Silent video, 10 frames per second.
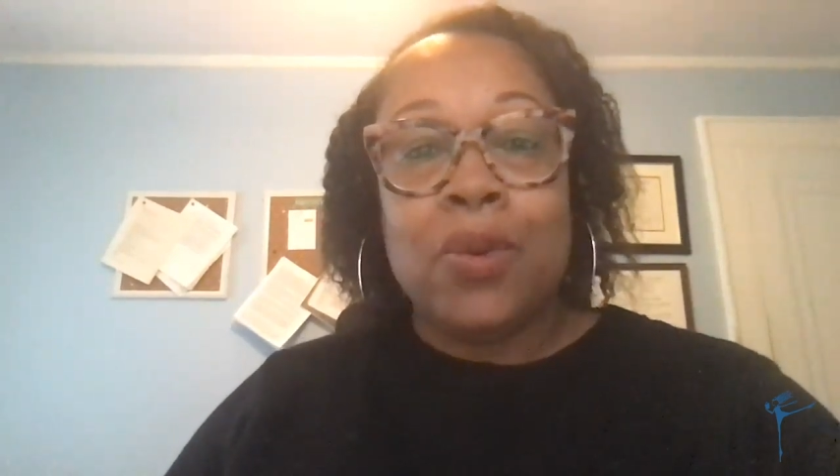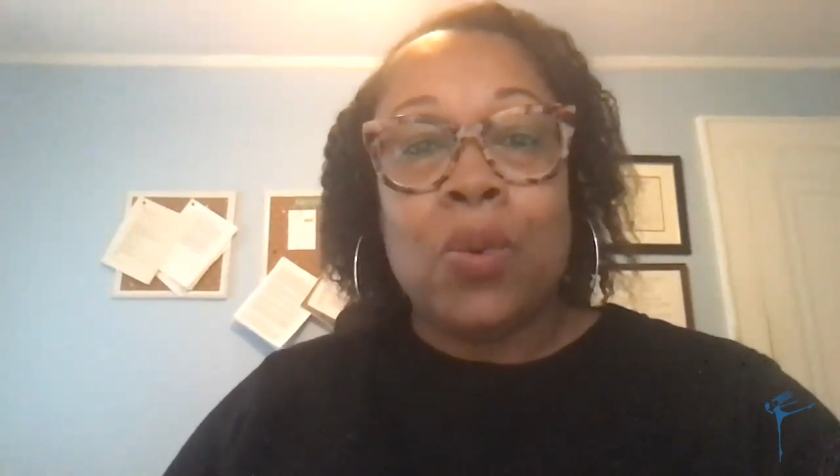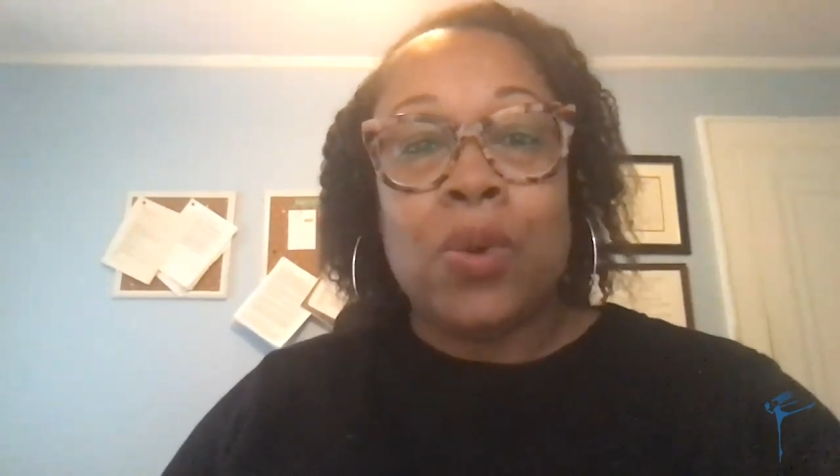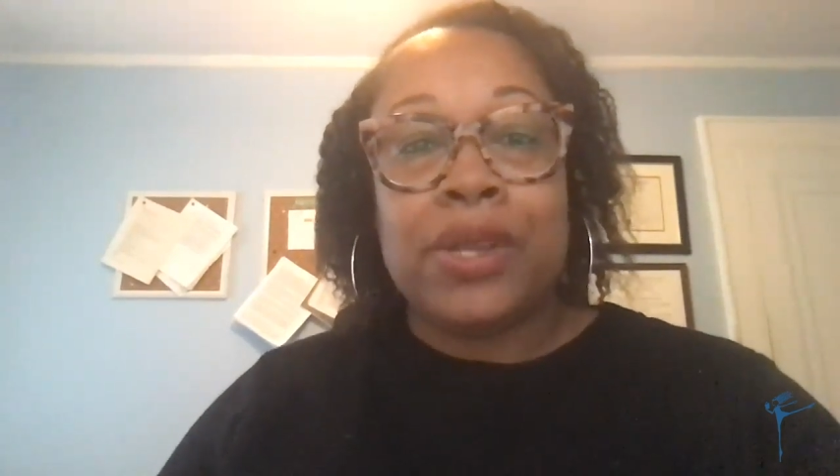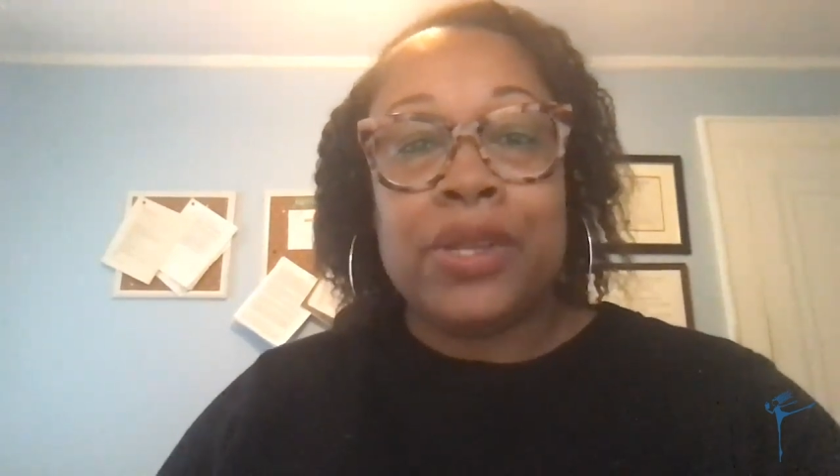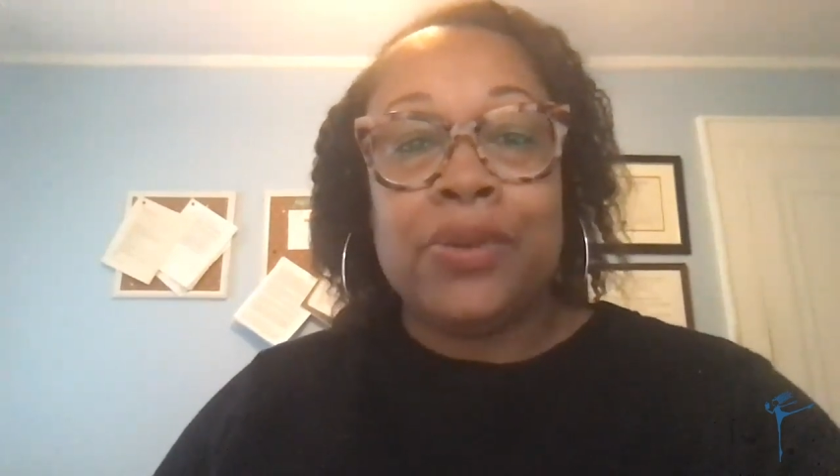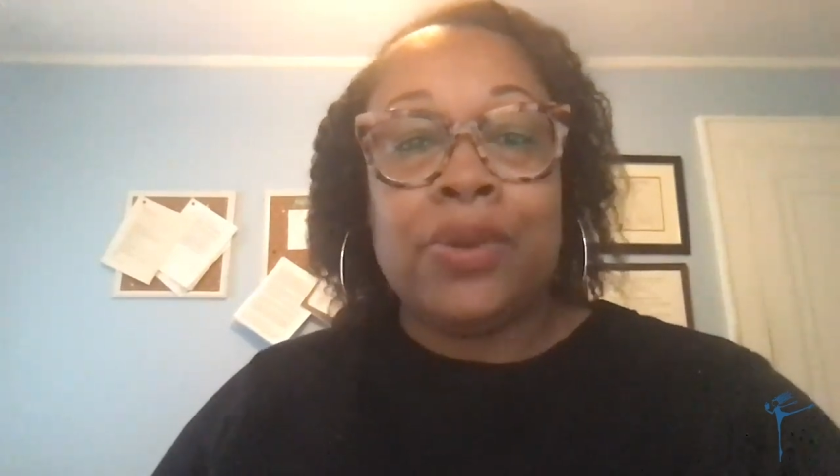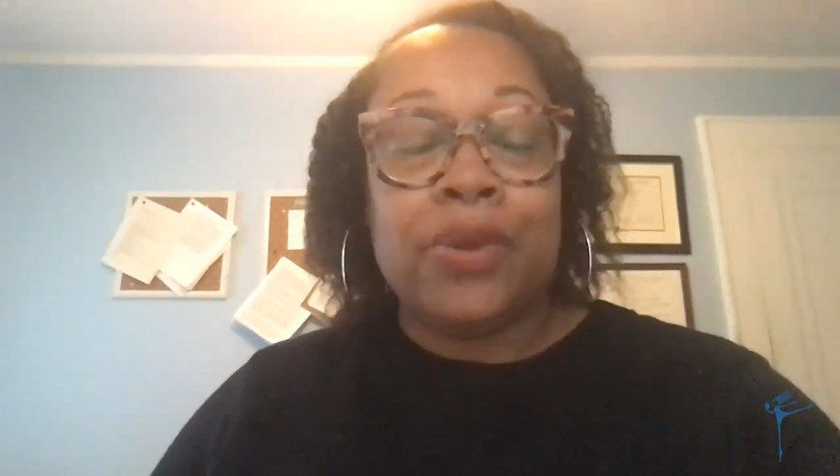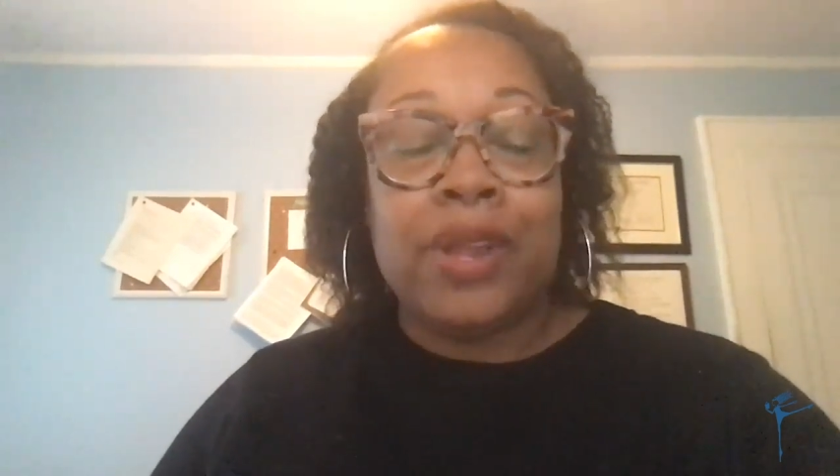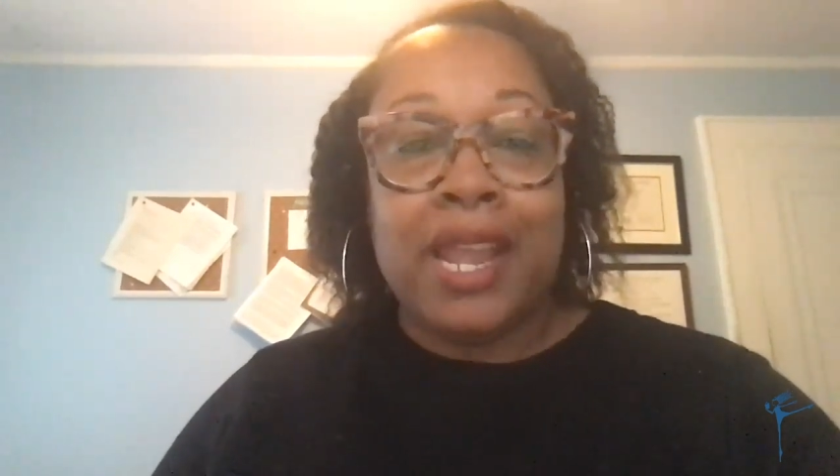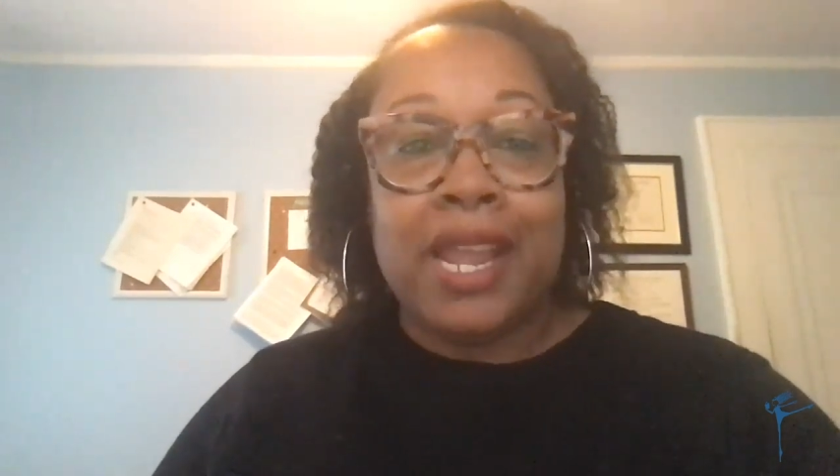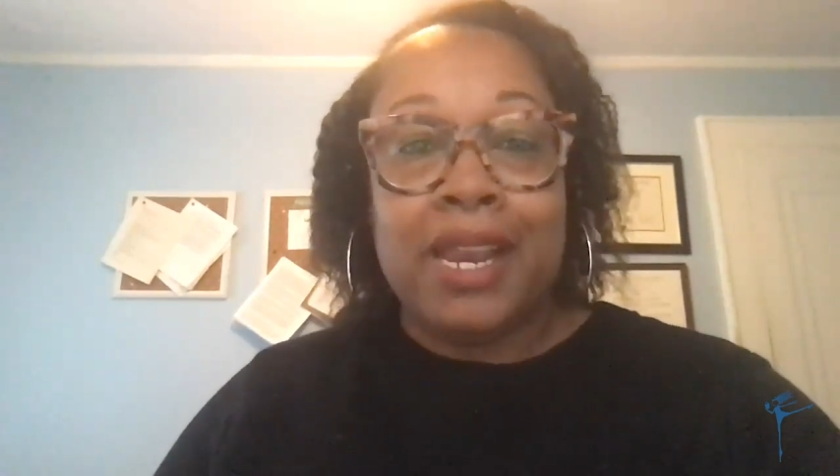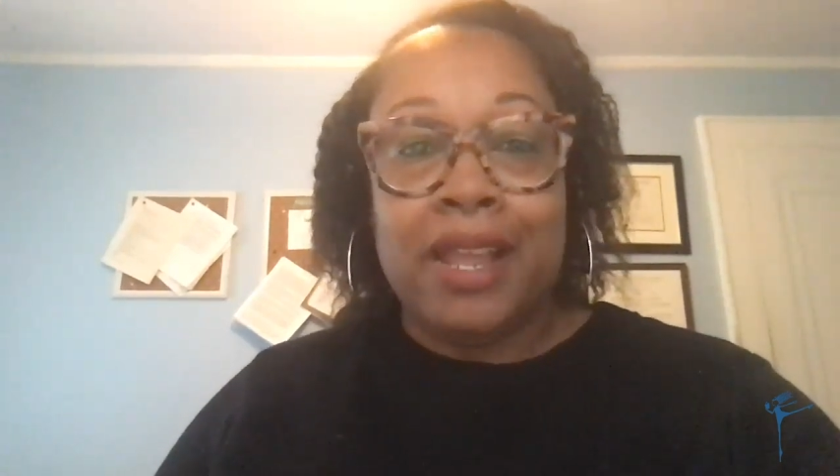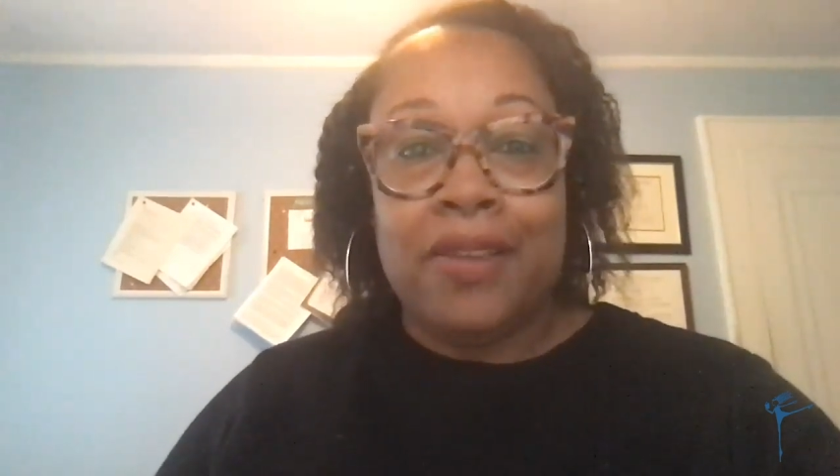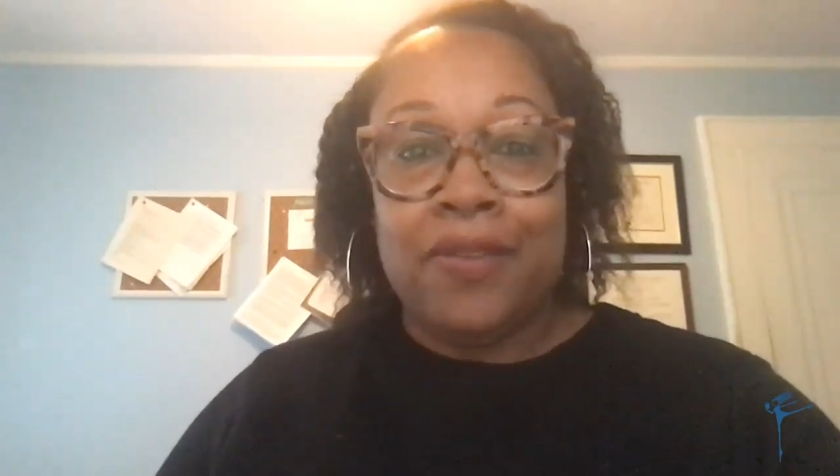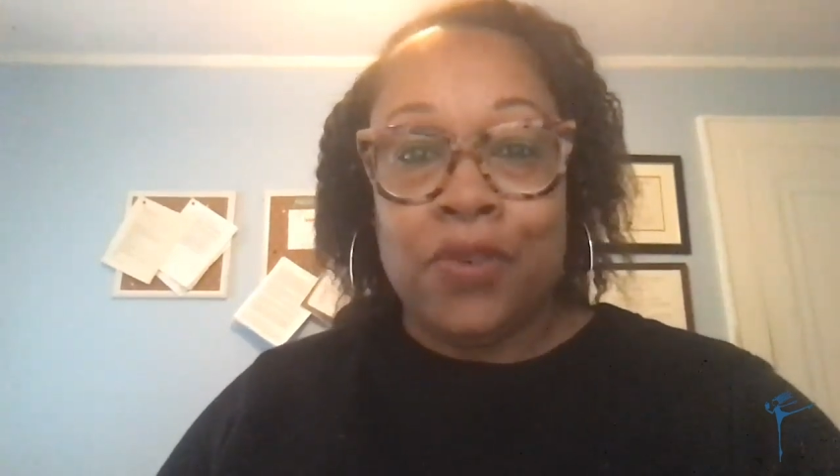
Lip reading: where you create a